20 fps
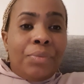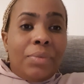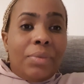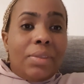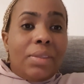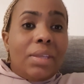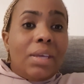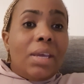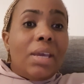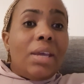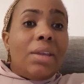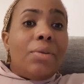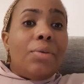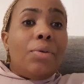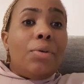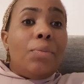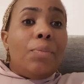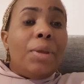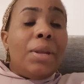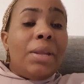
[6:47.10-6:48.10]
They had
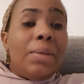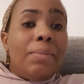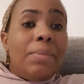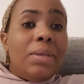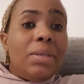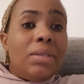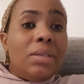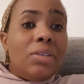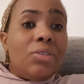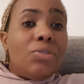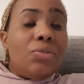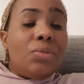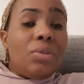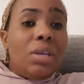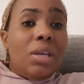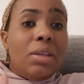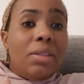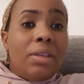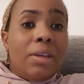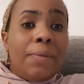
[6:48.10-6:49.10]
opened a business
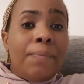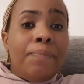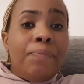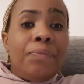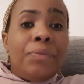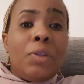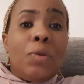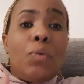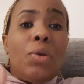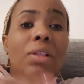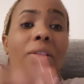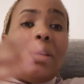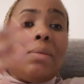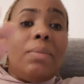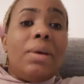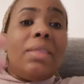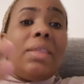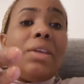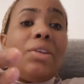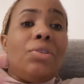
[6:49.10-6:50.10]
together. Well, the
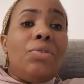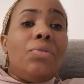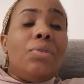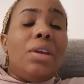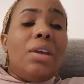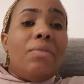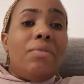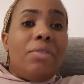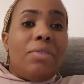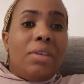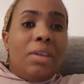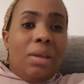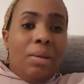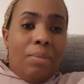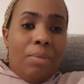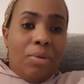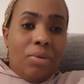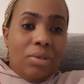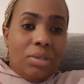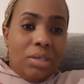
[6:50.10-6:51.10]
mother knew everything
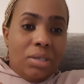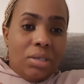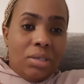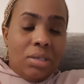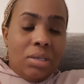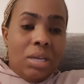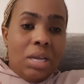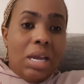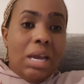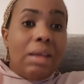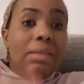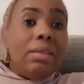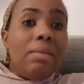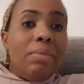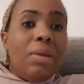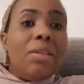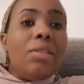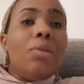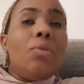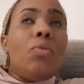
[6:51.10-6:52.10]
about it, and the
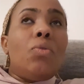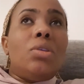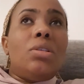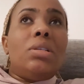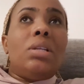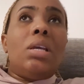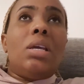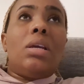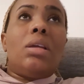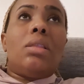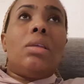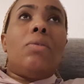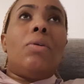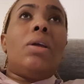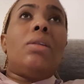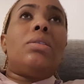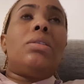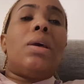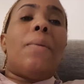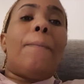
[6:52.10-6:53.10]
mother was the one
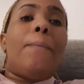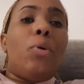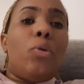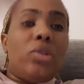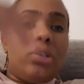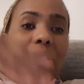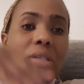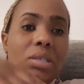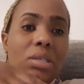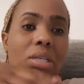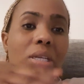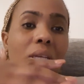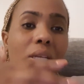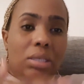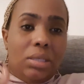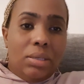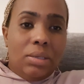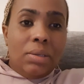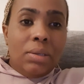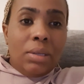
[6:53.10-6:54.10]
supporting
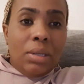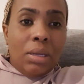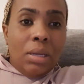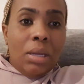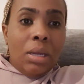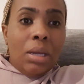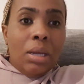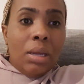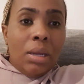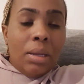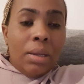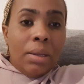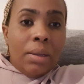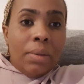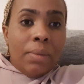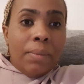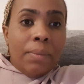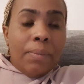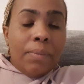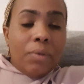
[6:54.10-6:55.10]
it.
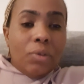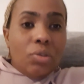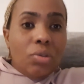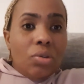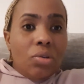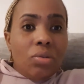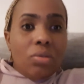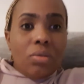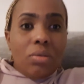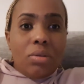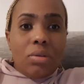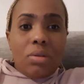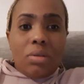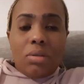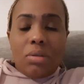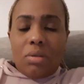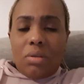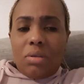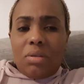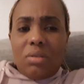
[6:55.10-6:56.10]
So
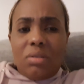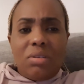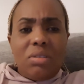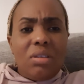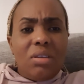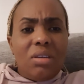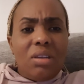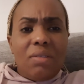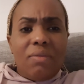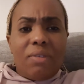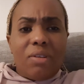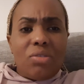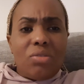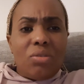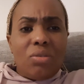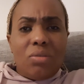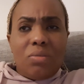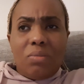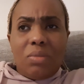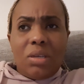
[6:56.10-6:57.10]
she never
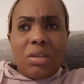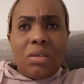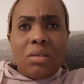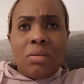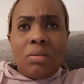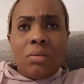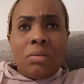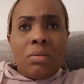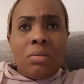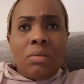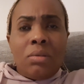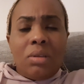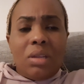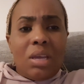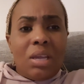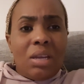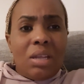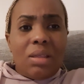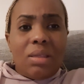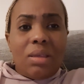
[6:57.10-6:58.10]
told me
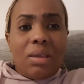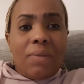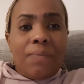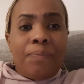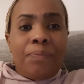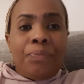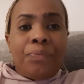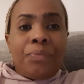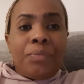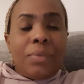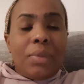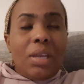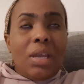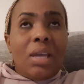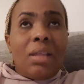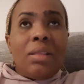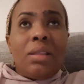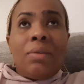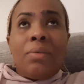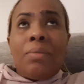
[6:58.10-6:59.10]
anything,
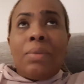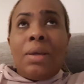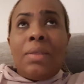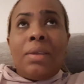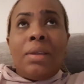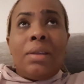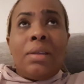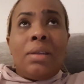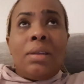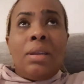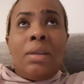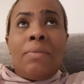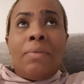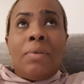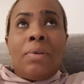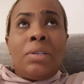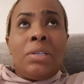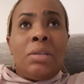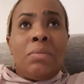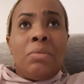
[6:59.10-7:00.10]
and the mother never
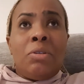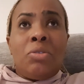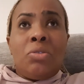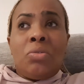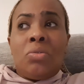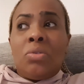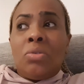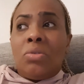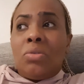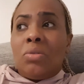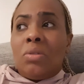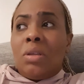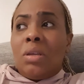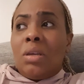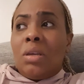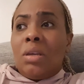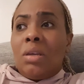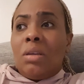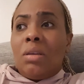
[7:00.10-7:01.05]
wanted me to go to the